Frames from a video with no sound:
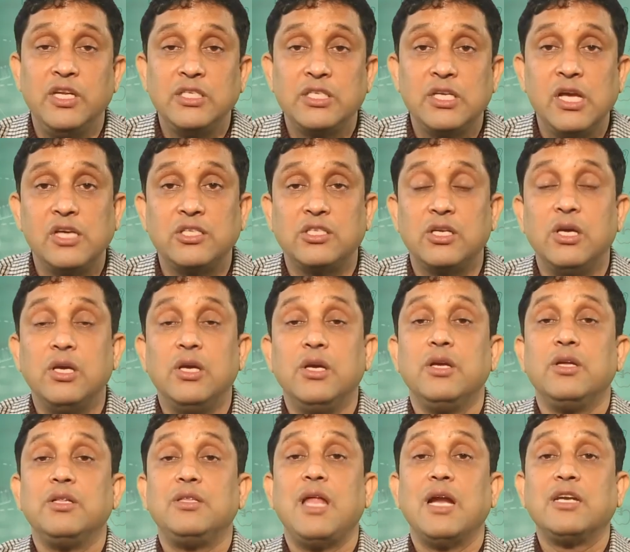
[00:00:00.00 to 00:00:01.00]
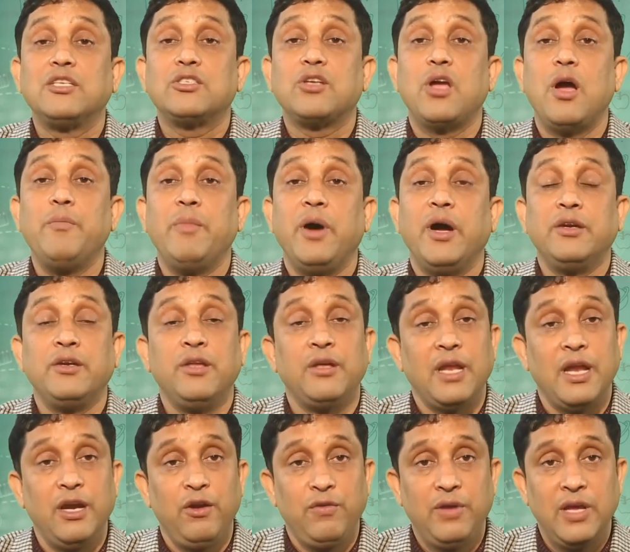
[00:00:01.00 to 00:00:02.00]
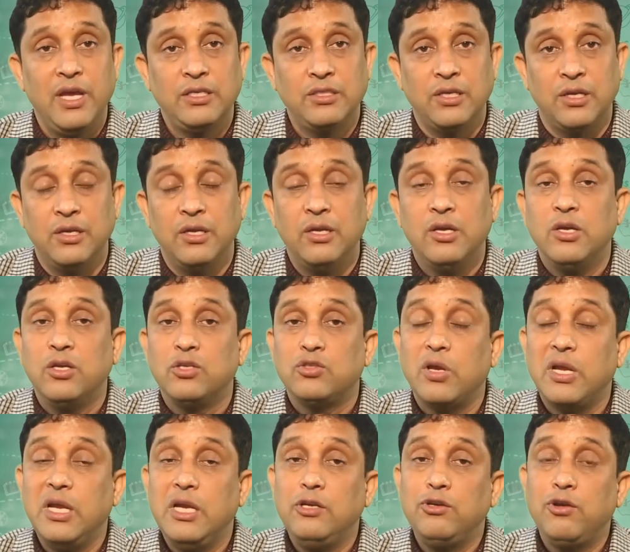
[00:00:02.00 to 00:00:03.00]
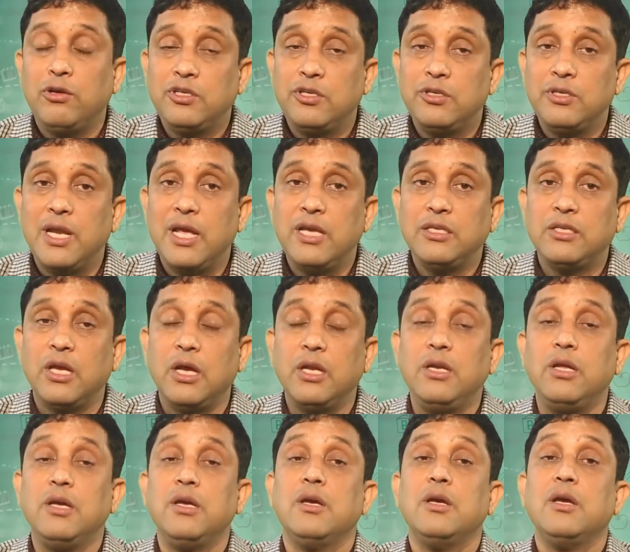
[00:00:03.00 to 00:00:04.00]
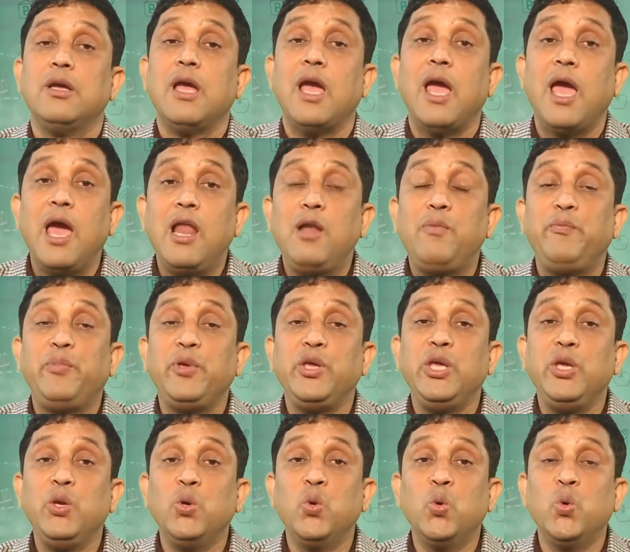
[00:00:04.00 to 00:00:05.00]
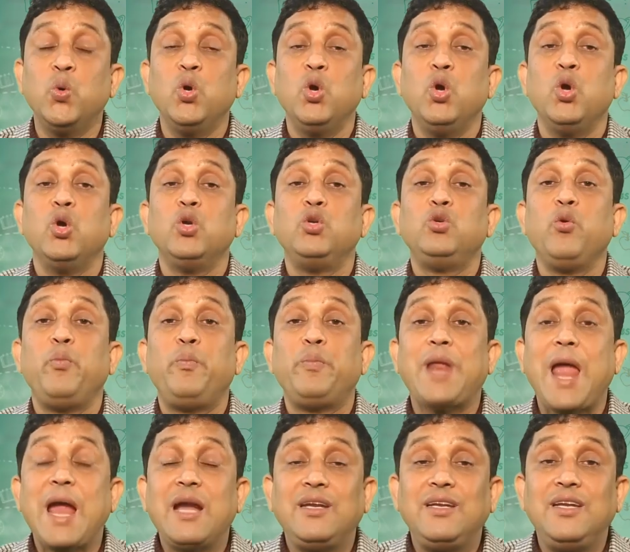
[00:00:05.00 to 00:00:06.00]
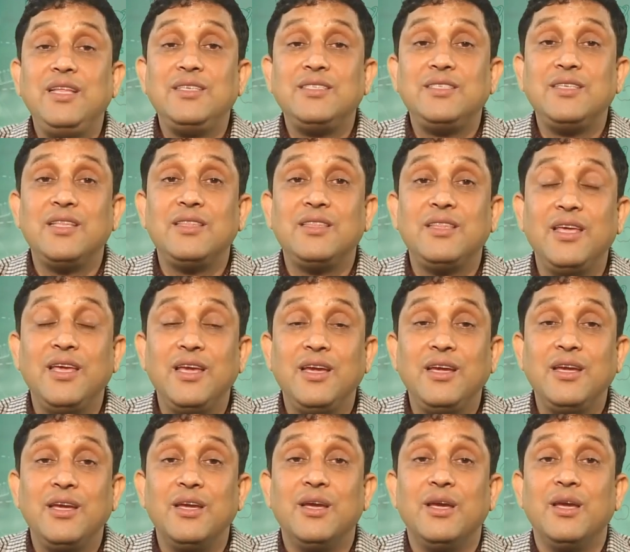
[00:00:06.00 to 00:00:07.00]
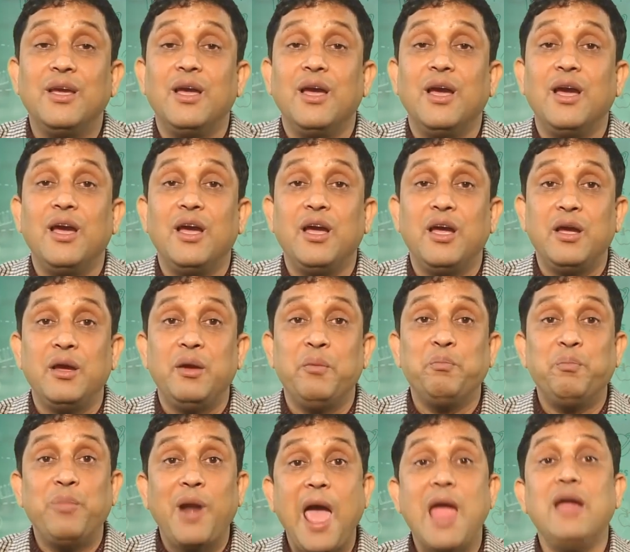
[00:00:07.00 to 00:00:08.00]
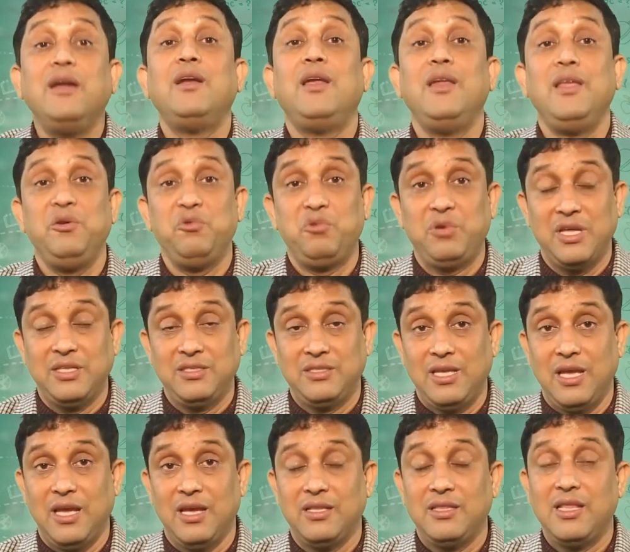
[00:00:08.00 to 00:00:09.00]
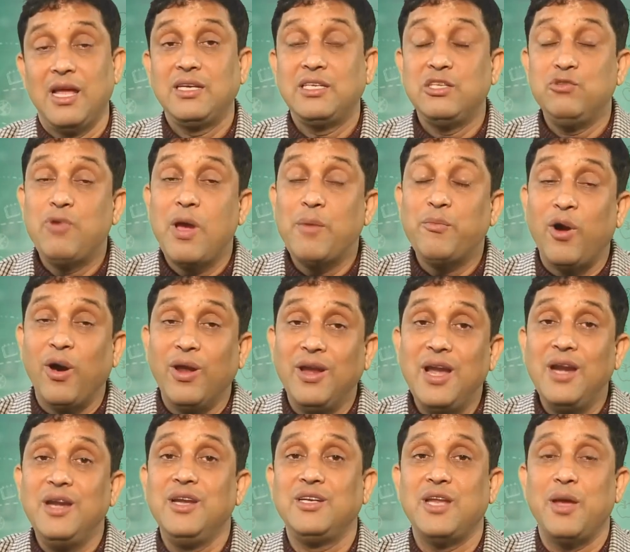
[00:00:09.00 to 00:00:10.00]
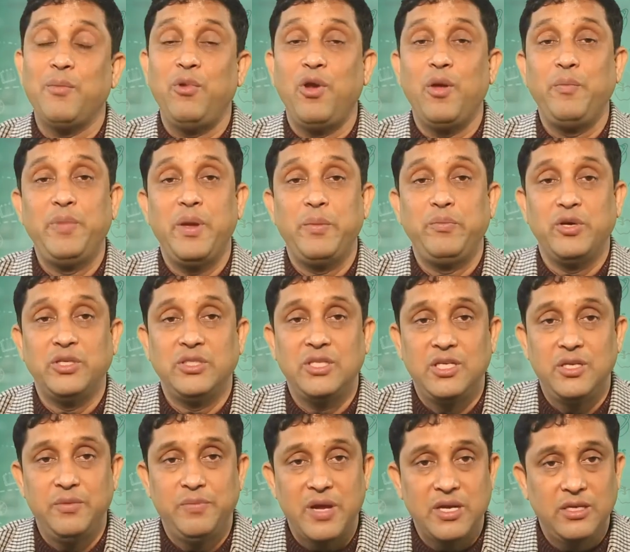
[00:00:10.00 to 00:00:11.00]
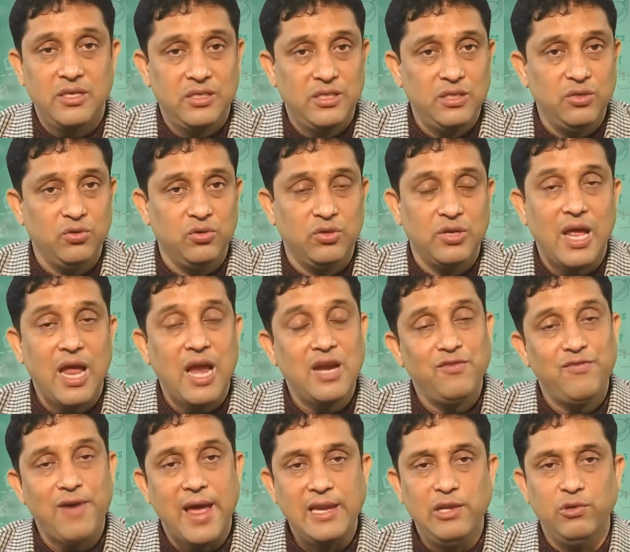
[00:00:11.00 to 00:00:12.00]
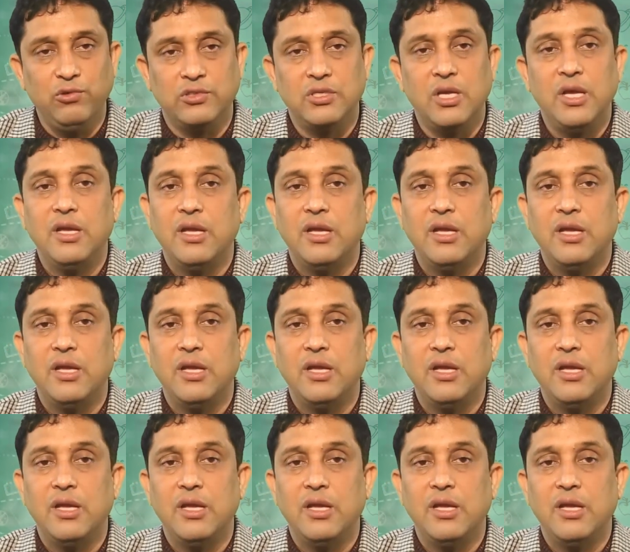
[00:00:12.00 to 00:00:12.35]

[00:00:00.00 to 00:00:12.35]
discussed that's come under education. So indoctrination help you to practice a thing blindly, you can say, that you have already developed a positive attitude and values.